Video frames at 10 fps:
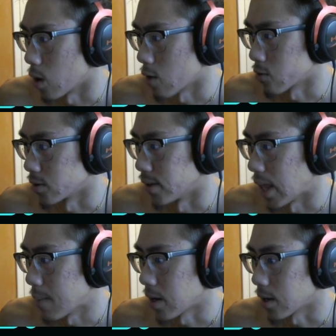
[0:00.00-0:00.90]
offer
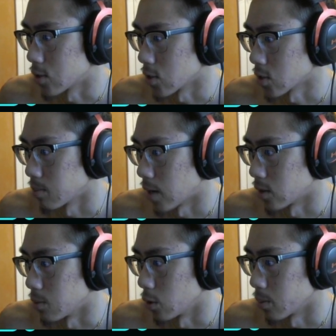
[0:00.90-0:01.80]
dynamic adjusting
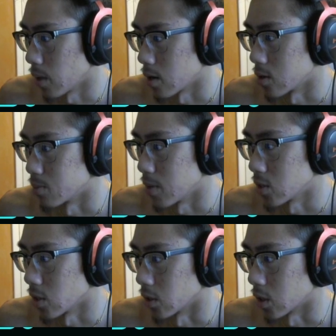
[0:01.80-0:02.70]
bounty multipliers based
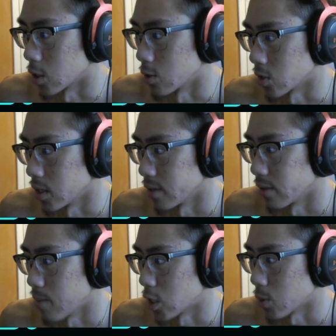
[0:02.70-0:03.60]
on the current state of the
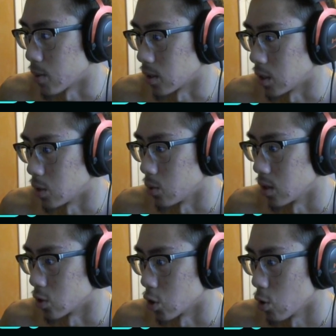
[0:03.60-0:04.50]
matchmaking queue in
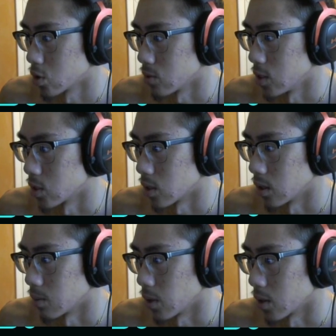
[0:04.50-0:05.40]
the chosen region and
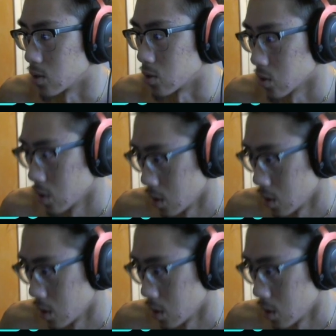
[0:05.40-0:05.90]
the player's